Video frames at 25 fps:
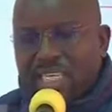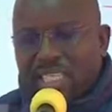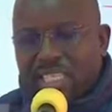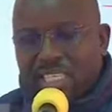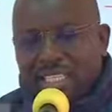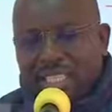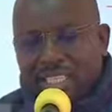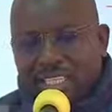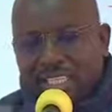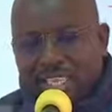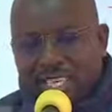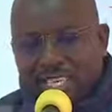
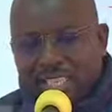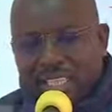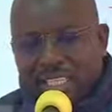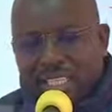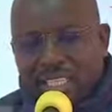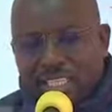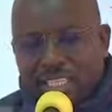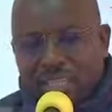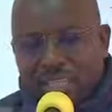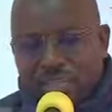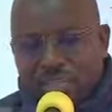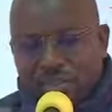in the
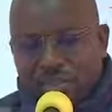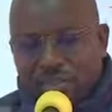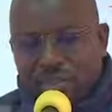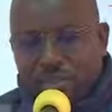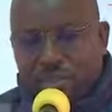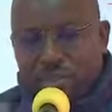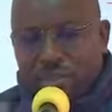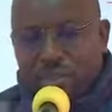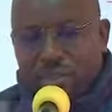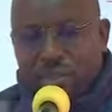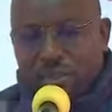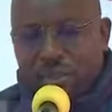
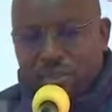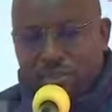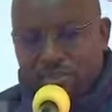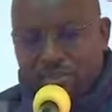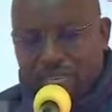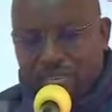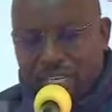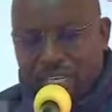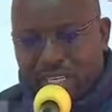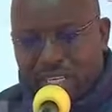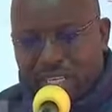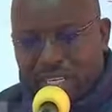industrial, through
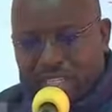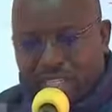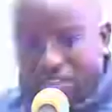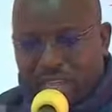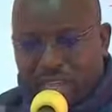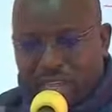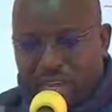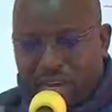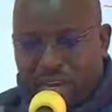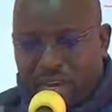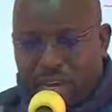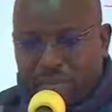the
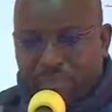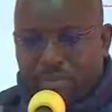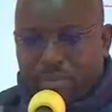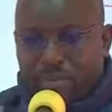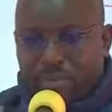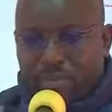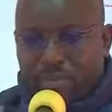industrial hub.